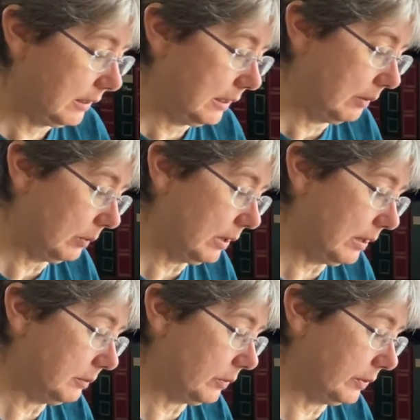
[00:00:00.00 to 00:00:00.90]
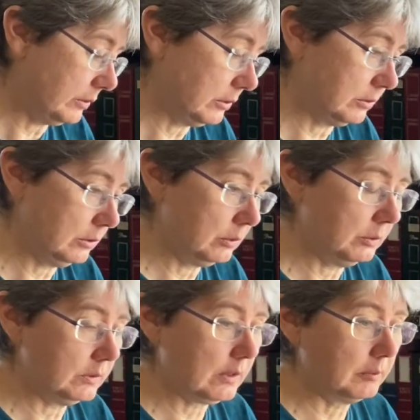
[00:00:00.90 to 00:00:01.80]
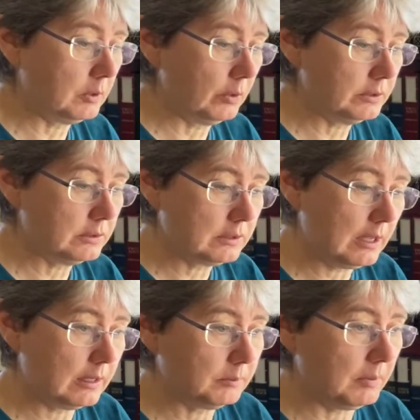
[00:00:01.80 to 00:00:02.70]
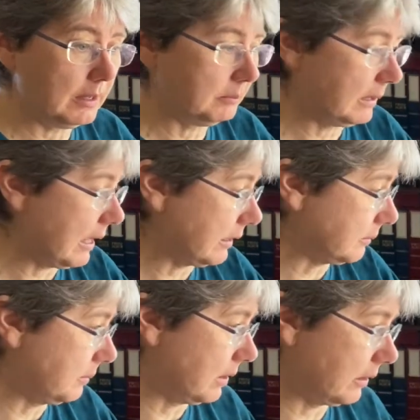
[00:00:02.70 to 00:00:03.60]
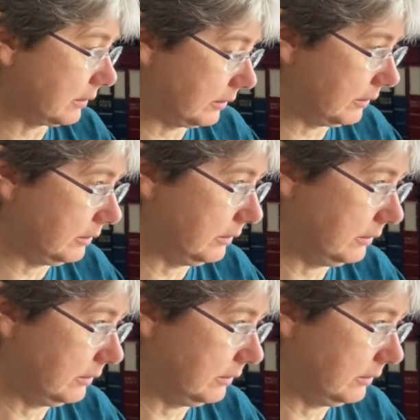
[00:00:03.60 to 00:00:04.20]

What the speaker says: And what I'm going to do is I'm going to take my black marker